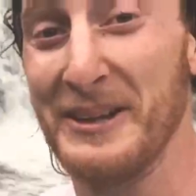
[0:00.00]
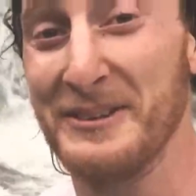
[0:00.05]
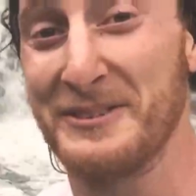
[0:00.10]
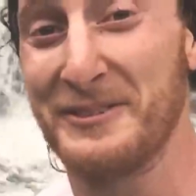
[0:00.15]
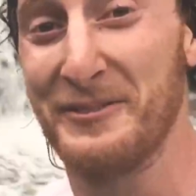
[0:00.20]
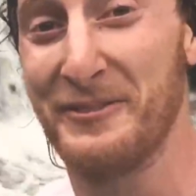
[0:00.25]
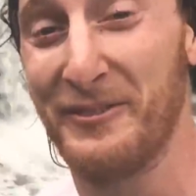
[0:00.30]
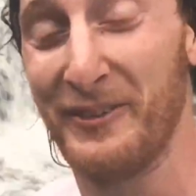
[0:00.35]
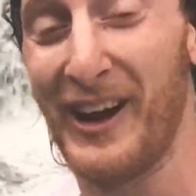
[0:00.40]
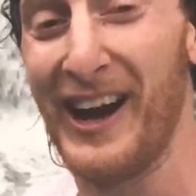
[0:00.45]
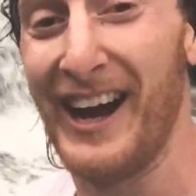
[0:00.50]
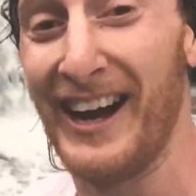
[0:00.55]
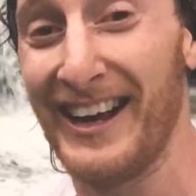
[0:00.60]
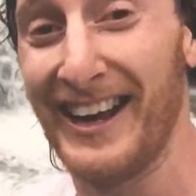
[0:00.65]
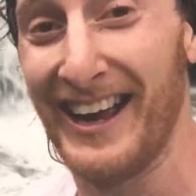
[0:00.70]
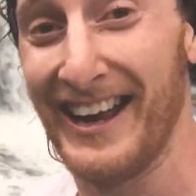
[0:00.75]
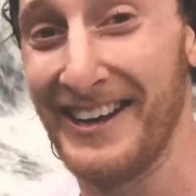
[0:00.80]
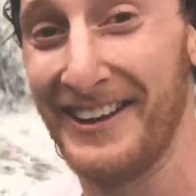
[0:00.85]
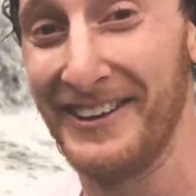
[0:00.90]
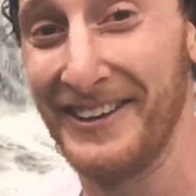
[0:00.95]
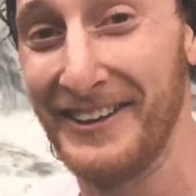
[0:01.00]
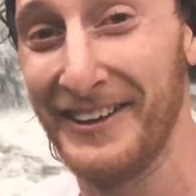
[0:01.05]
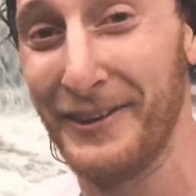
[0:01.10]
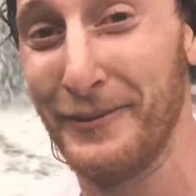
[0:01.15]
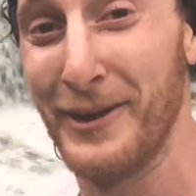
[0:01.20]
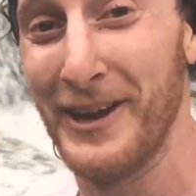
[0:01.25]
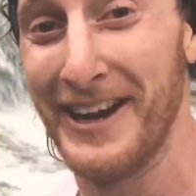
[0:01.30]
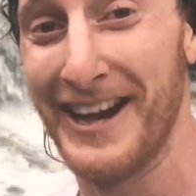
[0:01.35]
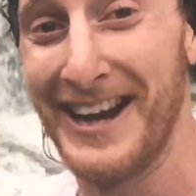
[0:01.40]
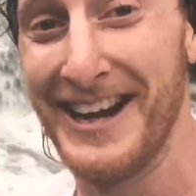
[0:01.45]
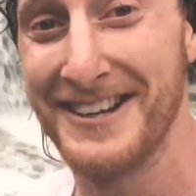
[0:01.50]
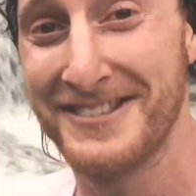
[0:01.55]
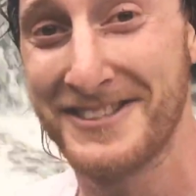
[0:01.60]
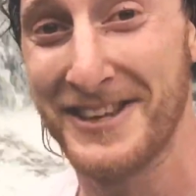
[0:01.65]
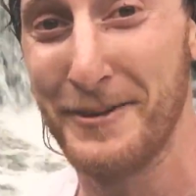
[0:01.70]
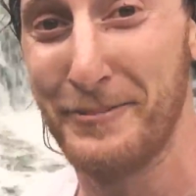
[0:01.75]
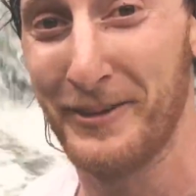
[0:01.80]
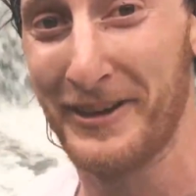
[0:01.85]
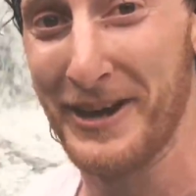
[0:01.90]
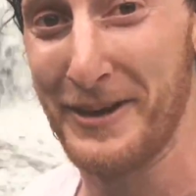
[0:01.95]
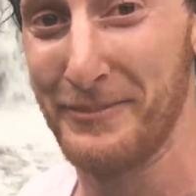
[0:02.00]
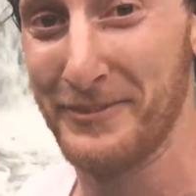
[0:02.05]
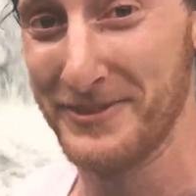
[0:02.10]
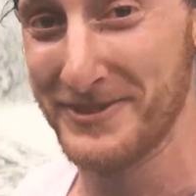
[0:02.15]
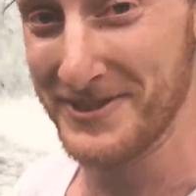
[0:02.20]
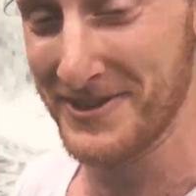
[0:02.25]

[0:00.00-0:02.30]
as fuck, and I nearly went arse up a couple of